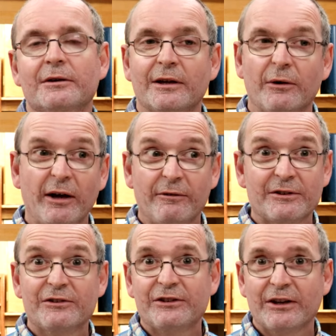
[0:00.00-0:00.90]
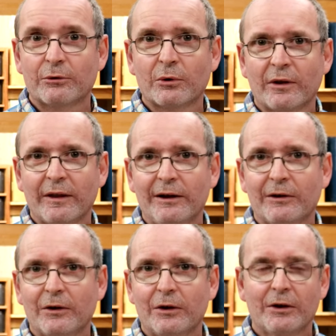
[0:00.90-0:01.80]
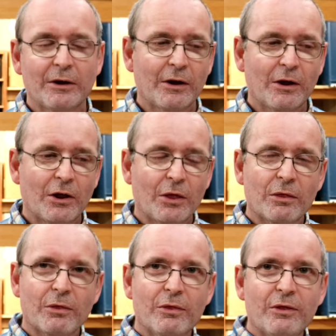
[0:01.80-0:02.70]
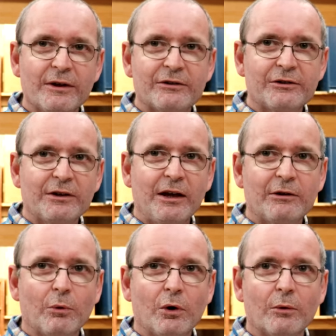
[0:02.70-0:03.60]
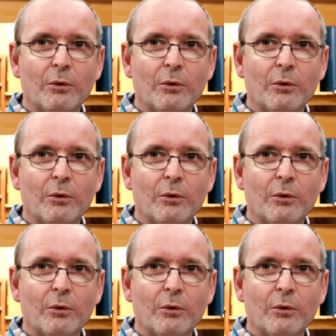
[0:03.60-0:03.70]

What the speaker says: Now, having said all of that, this is what I